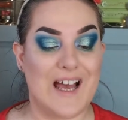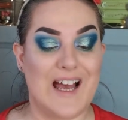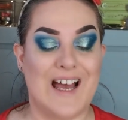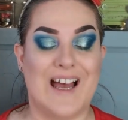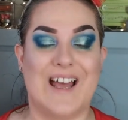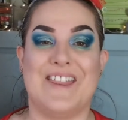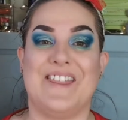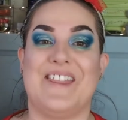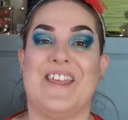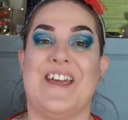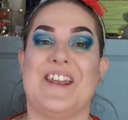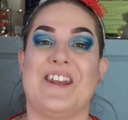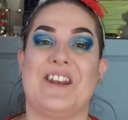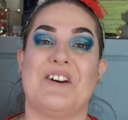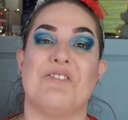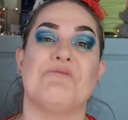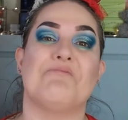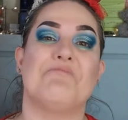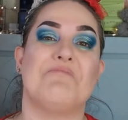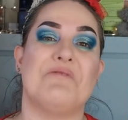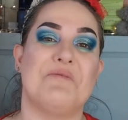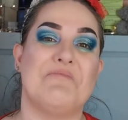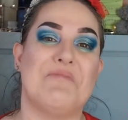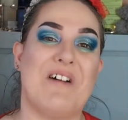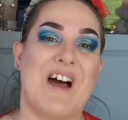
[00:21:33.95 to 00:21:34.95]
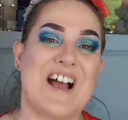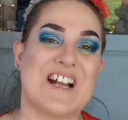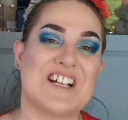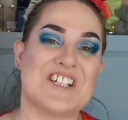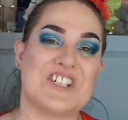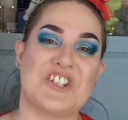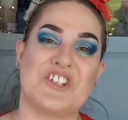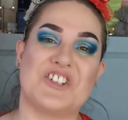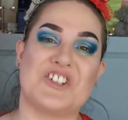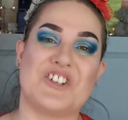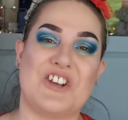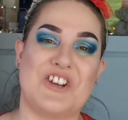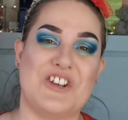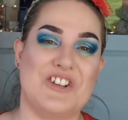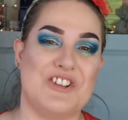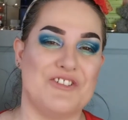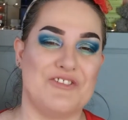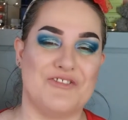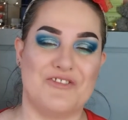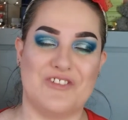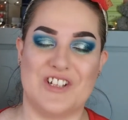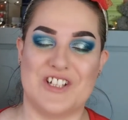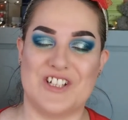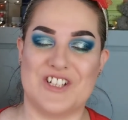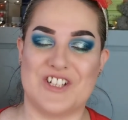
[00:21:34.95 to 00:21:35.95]
and then I'll be back to show you
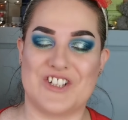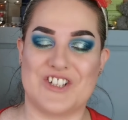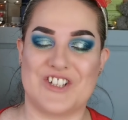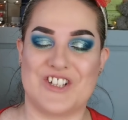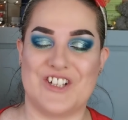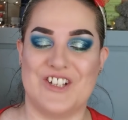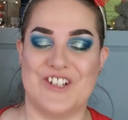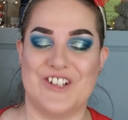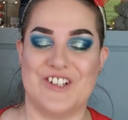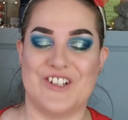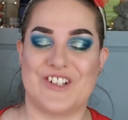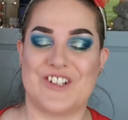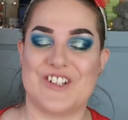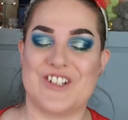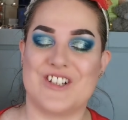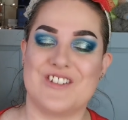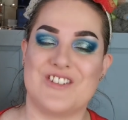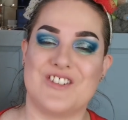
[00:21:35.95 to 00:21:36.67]
the finished look.